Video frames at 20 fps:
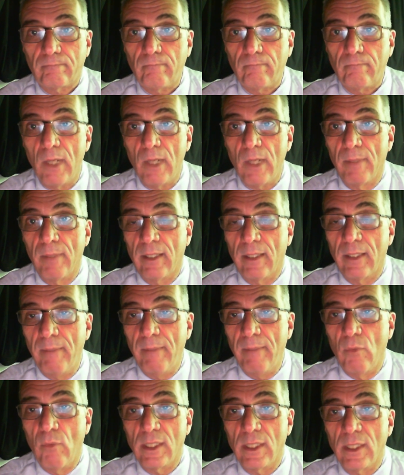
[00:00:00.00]
but give me
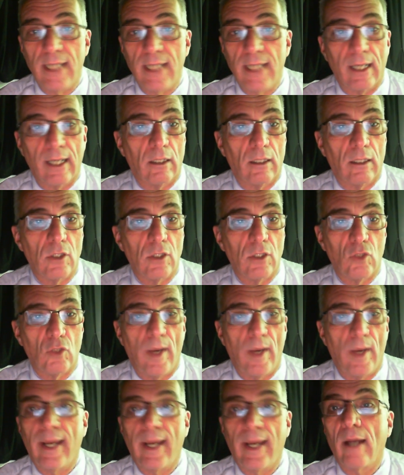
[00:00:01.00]
one second, because this
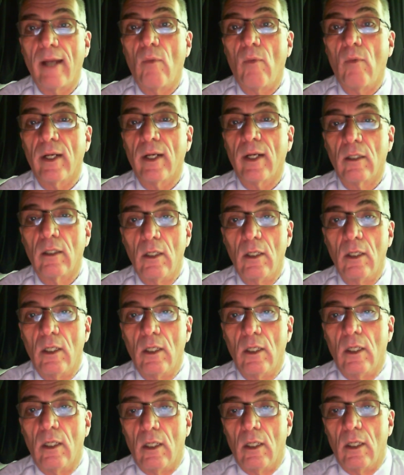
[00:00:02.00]
way I don't want to
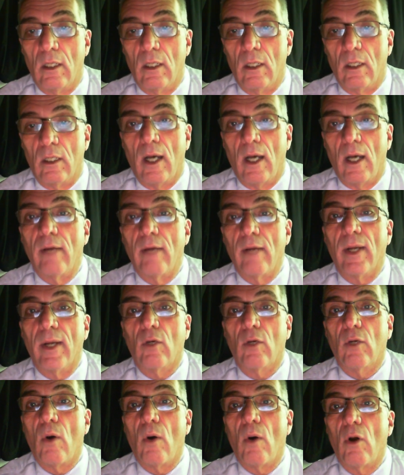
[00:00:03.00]
I don't want to
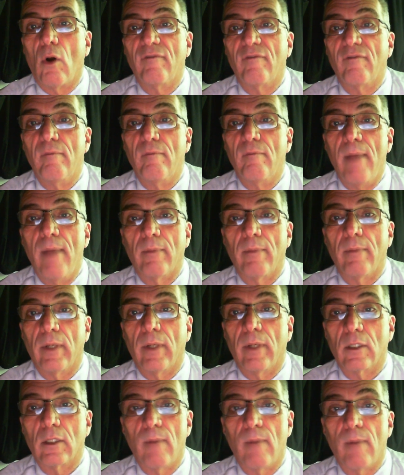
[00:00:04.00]
quote off of memory,
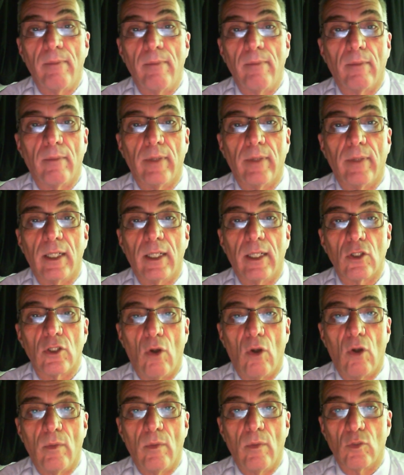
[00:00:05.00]
because my memory doesn't
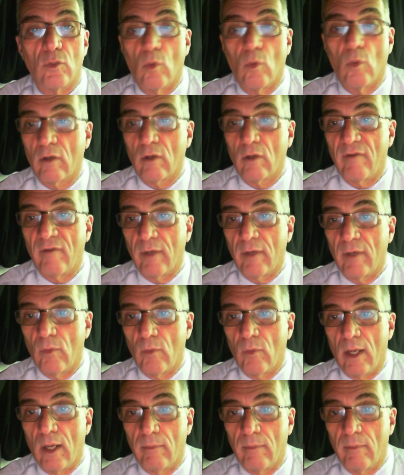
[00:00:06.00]
always work very
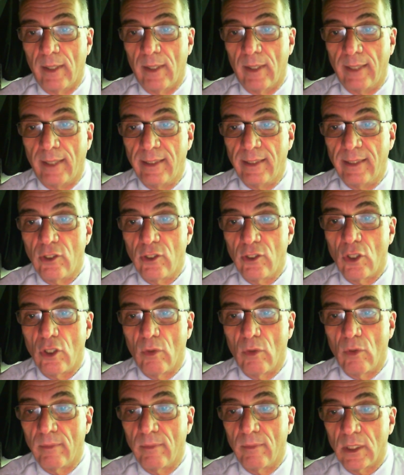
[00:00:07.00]
well. But I did show
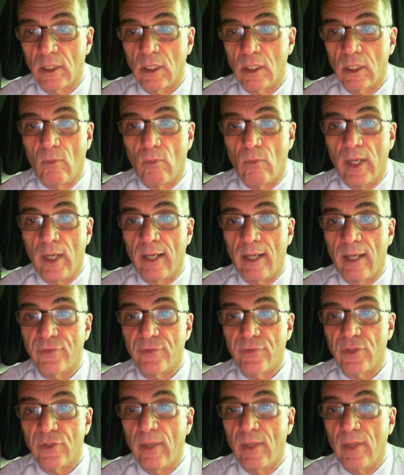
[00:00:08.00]
them to someone else,
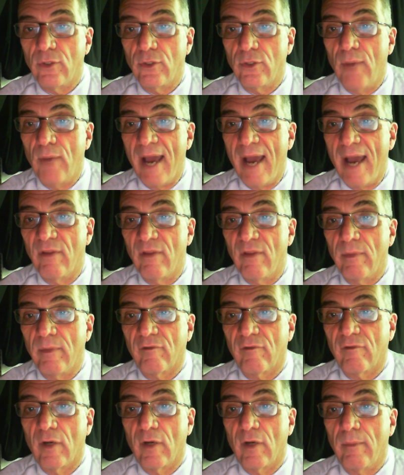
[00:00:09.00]
so I do have them in
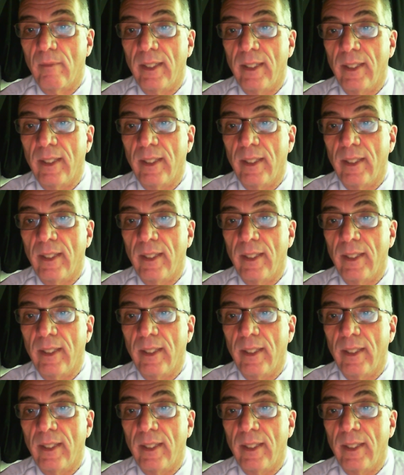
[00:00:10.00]
front of me